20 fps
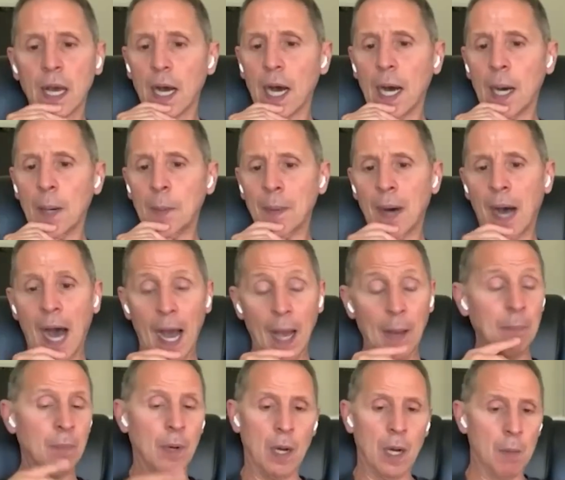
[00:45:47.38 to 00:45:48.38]
Um,
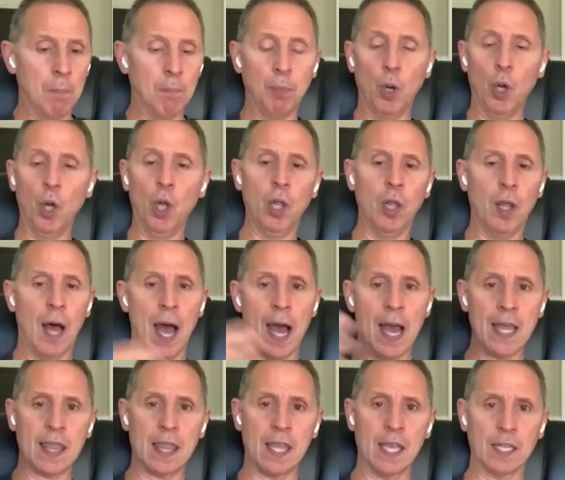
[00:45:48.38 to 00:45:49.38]
I'm a bull.
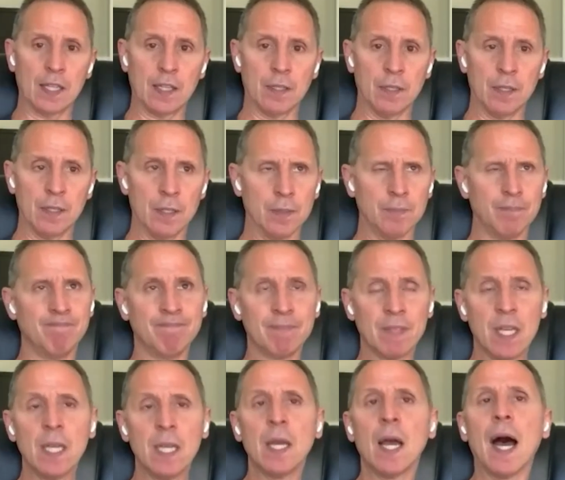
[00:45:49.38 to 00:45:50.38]
I think the
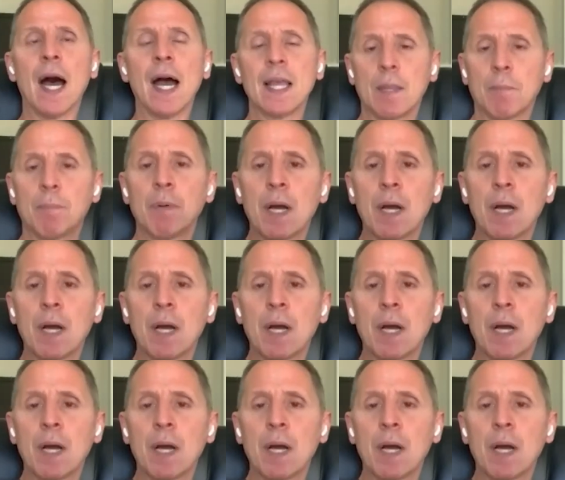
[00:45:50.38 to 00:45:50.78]
I